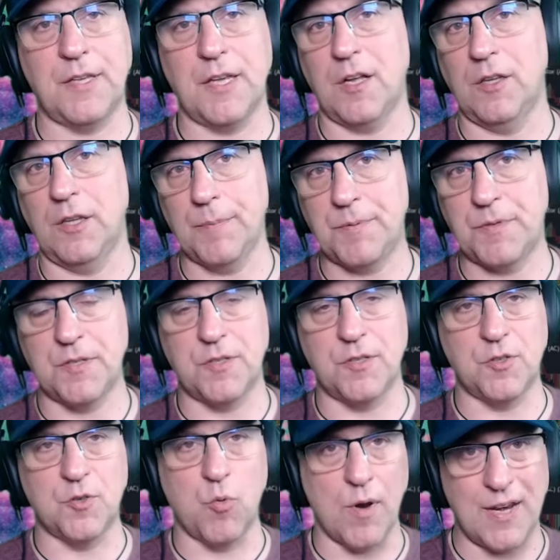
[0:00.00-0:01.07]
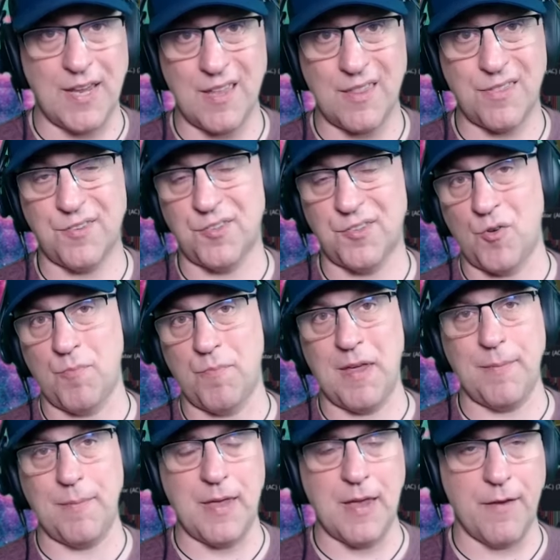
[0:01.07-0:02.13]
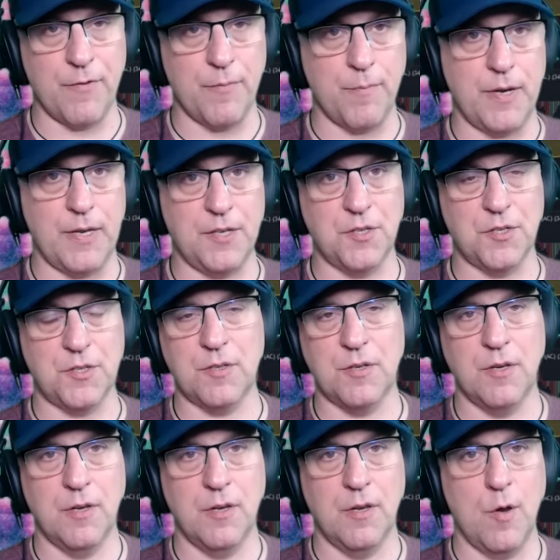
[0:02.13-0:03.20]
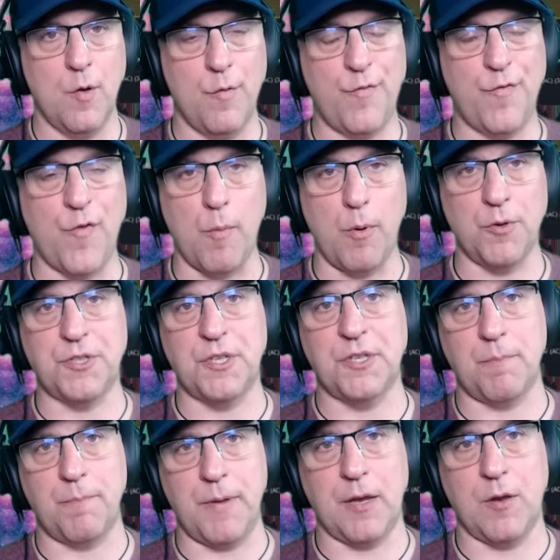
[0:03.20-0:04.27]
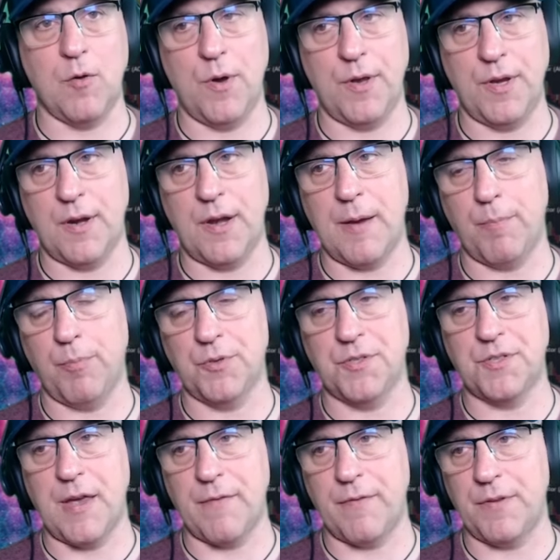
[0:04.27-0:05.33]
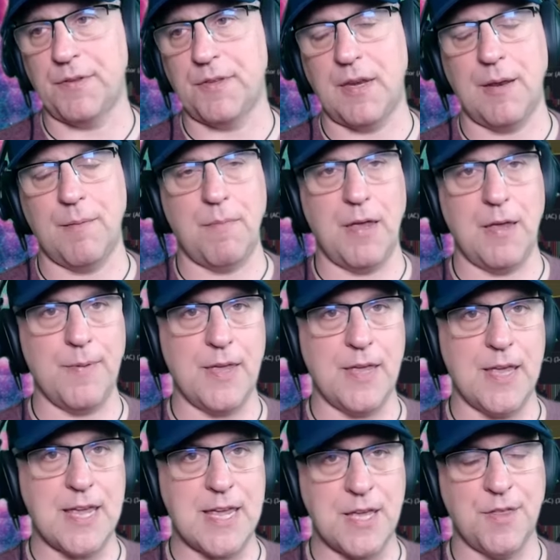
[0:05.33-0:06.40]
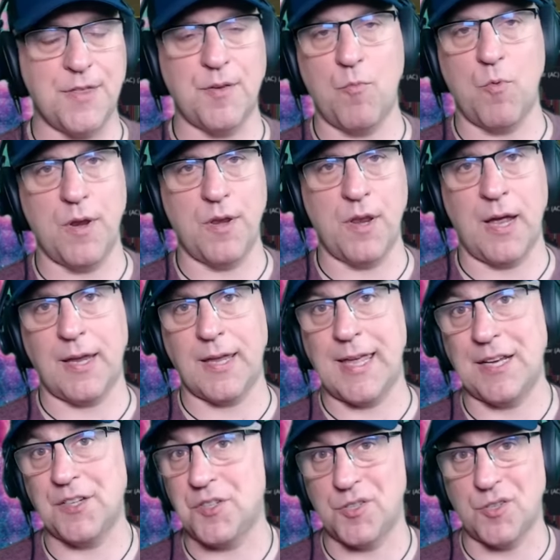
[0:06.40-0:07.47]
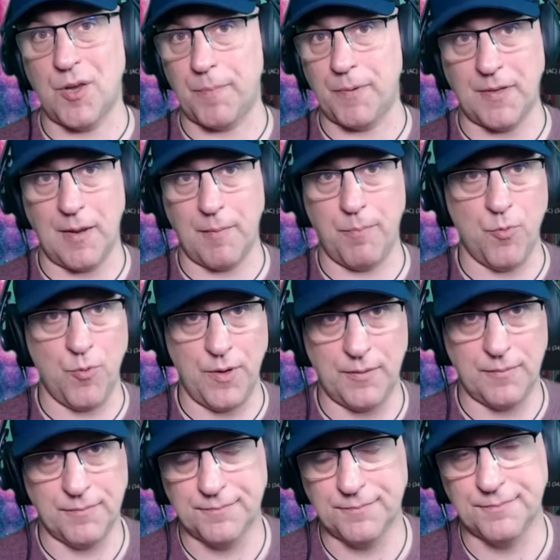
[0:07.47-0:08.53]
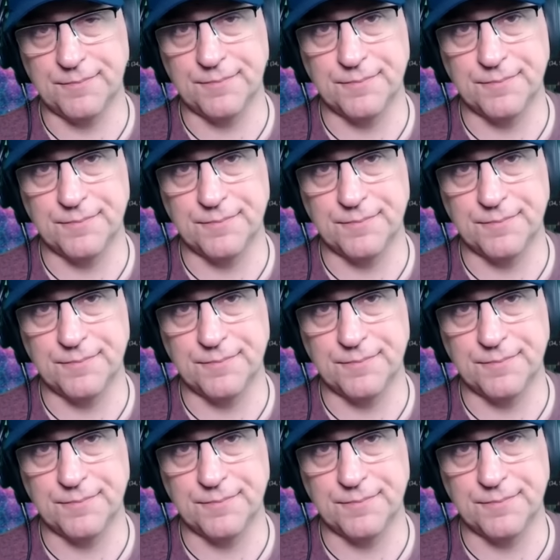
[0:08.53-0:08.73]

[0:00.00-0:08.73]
Like the eclipse is the twentieth. So maybe everybody just almost into Bitcoin on April seventh, and then maybe E T H and whatnot catches up at that point.